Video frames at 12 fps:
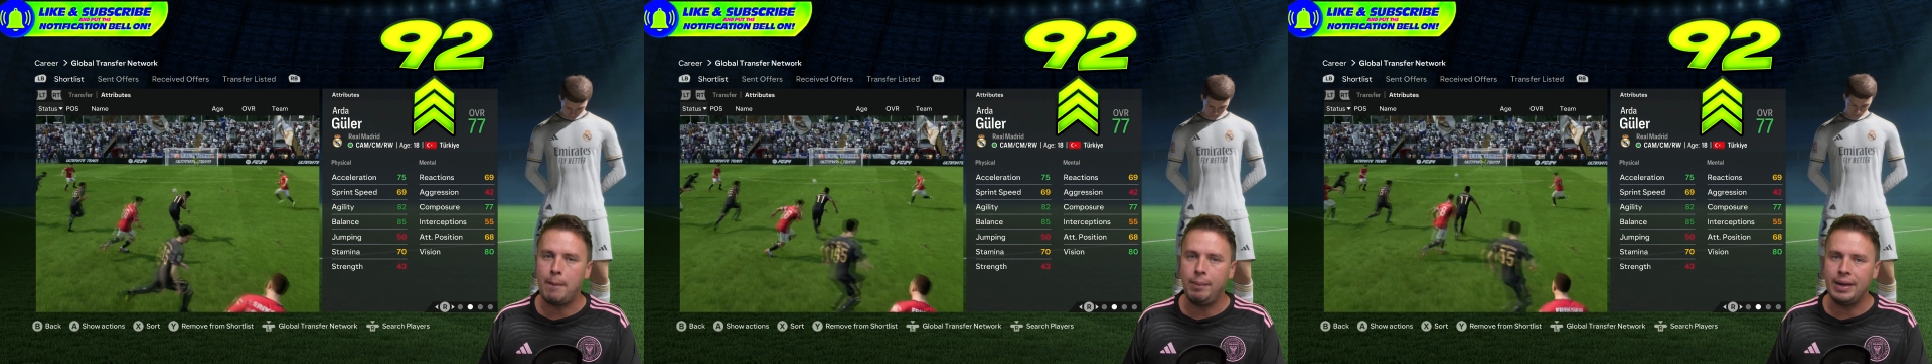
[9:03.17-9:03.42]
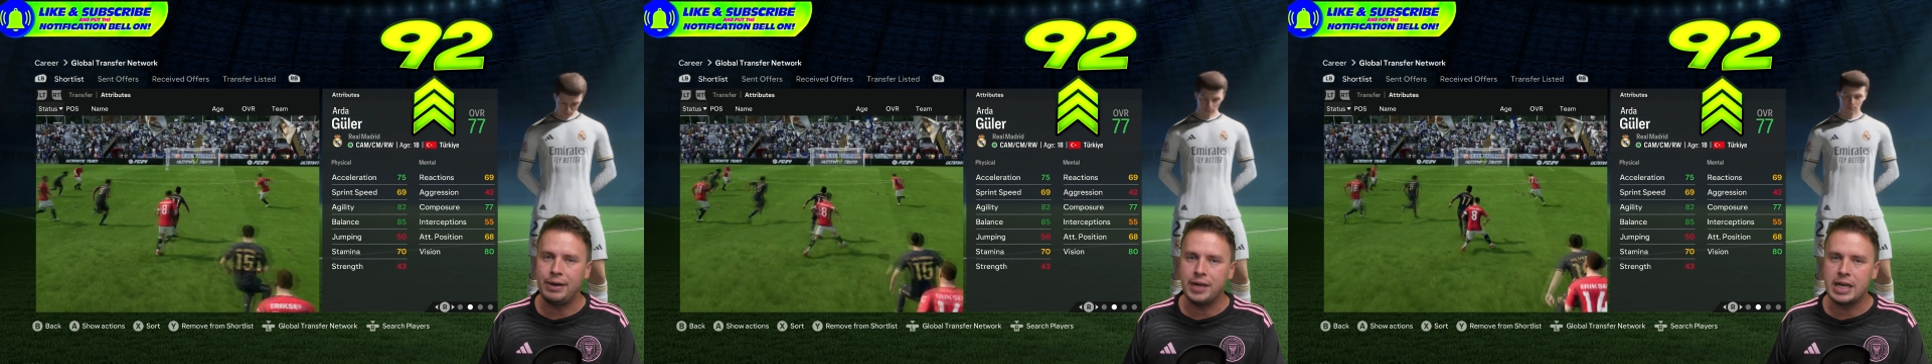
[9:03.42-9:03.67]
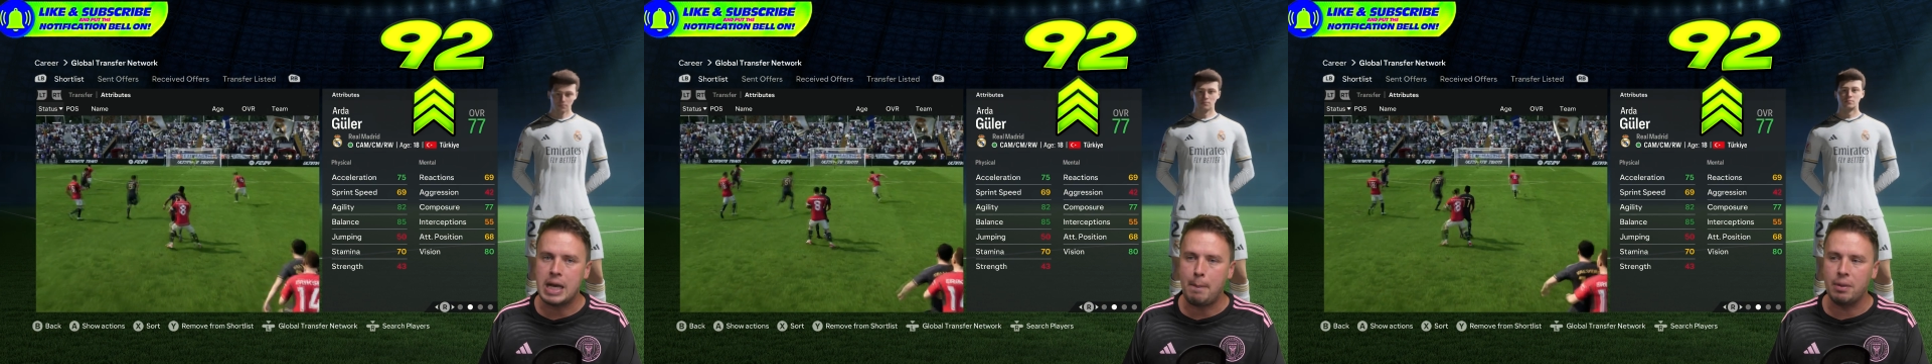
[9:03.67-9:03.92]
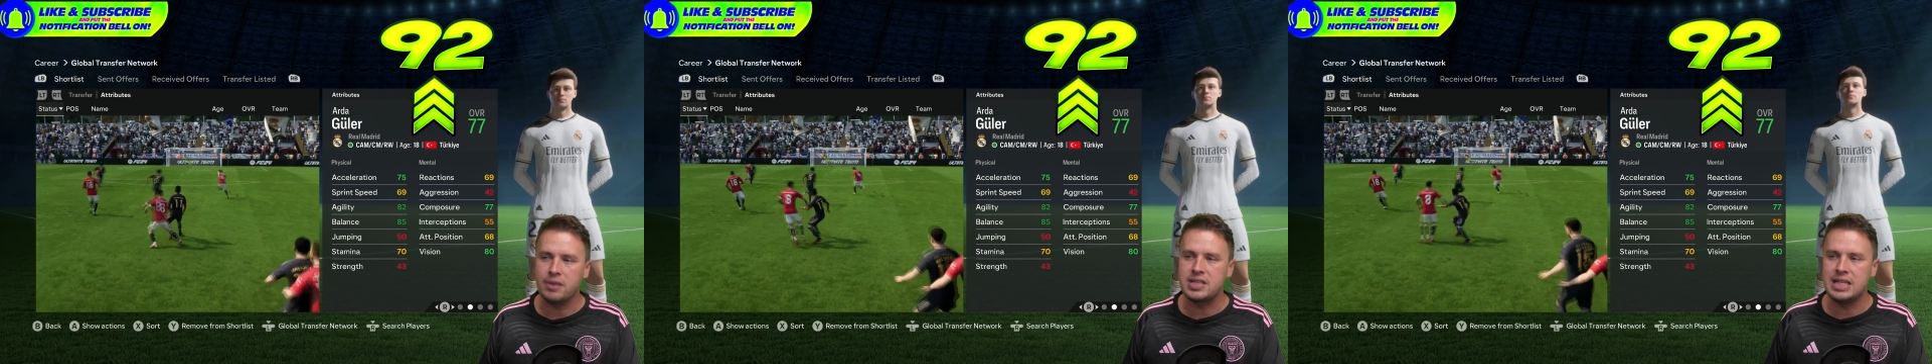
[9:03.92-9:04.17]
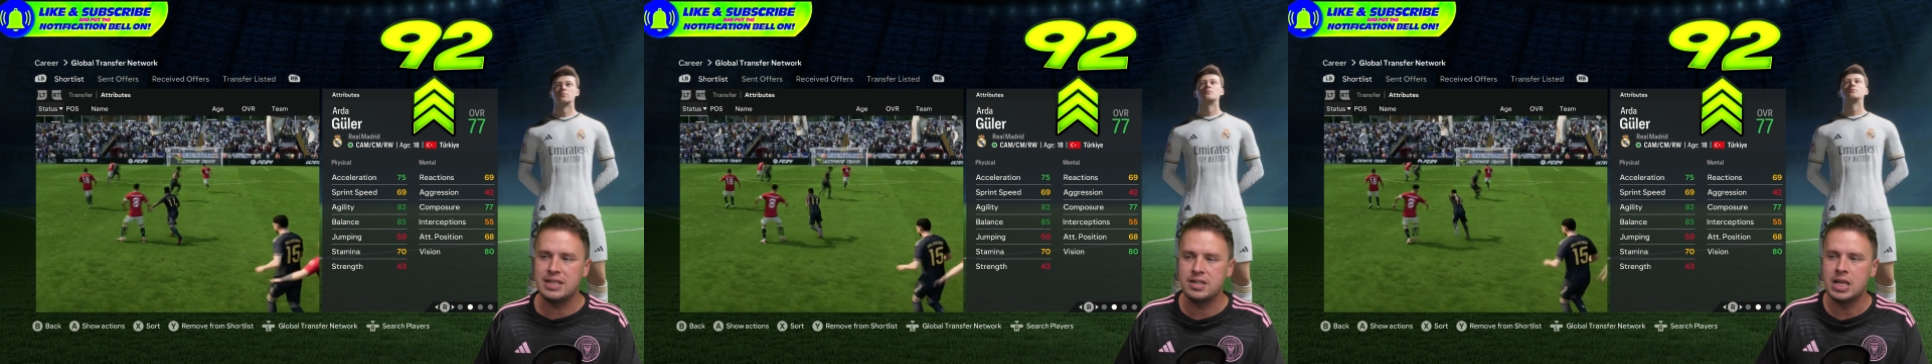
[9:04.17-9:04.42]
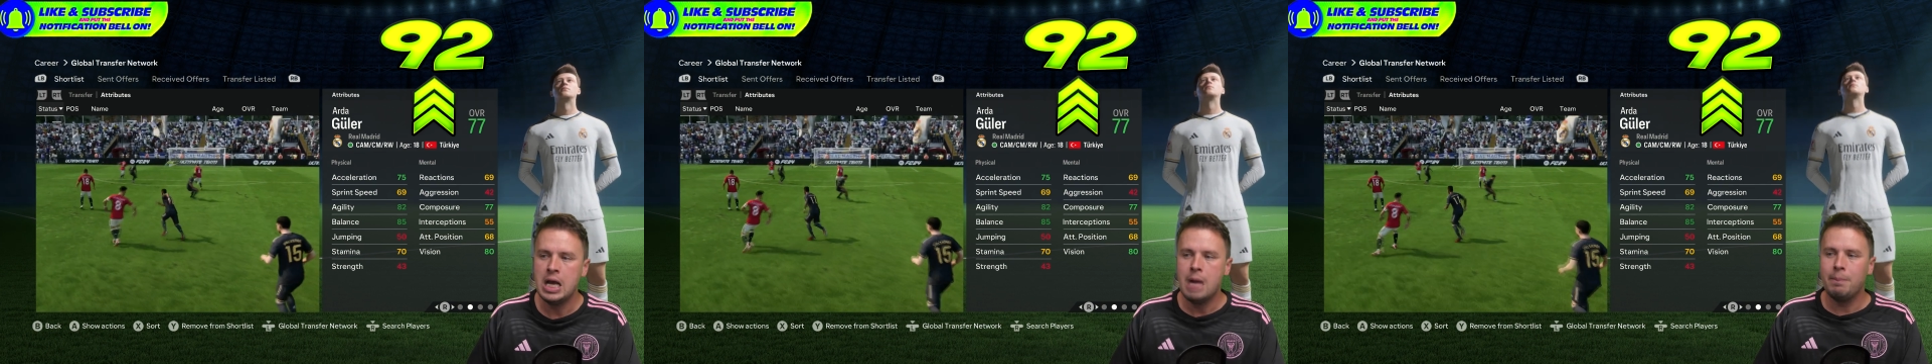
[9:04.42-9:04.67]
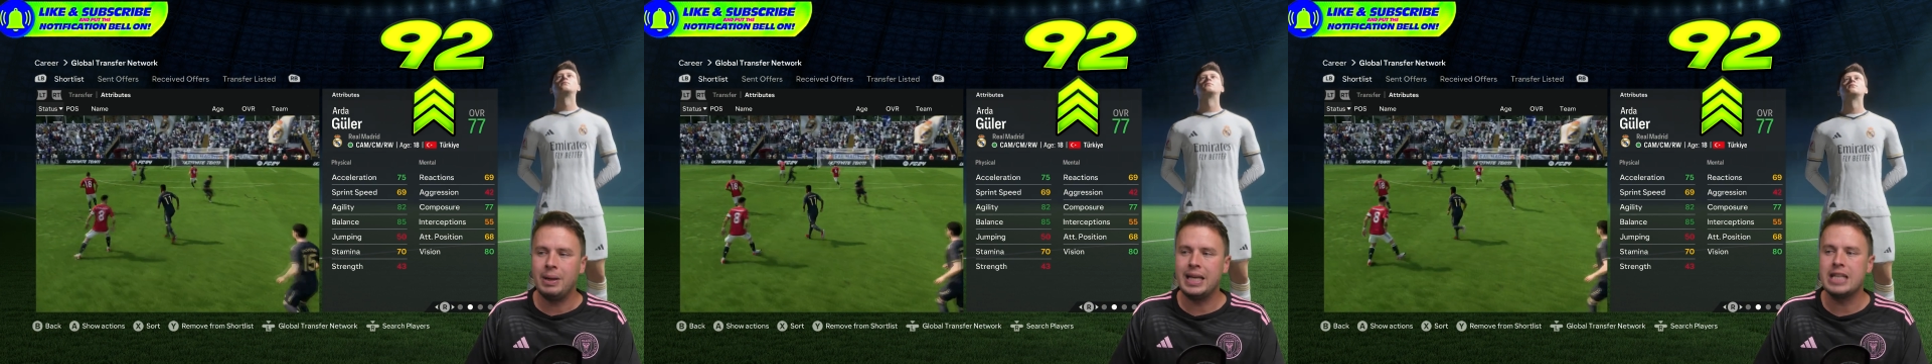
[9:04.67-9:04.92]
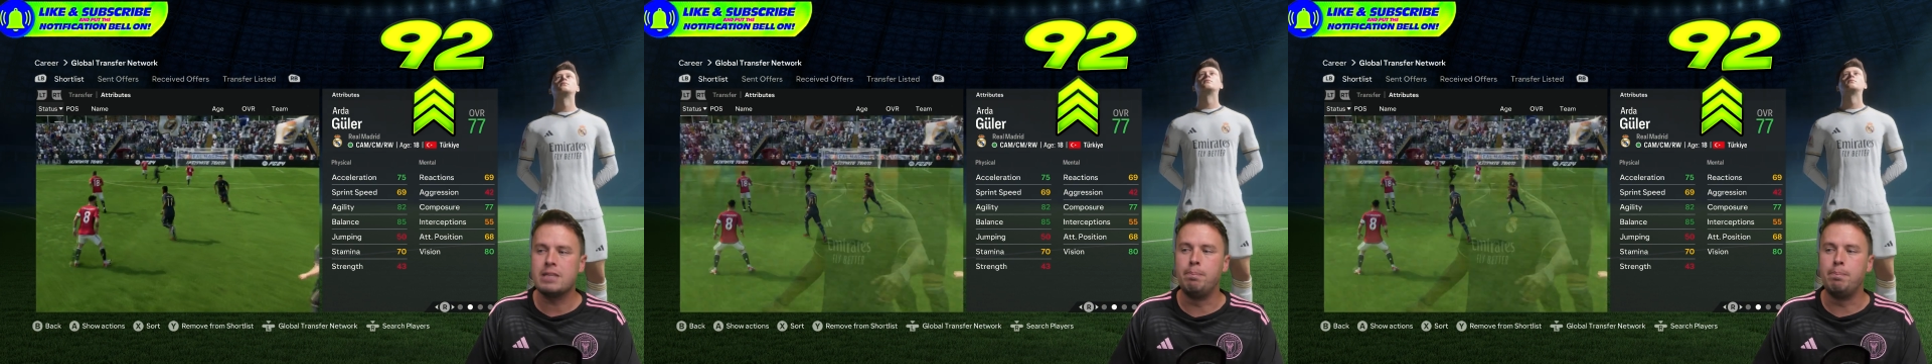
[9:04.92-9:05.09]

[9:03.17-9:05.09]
player in a couple of seasons. But his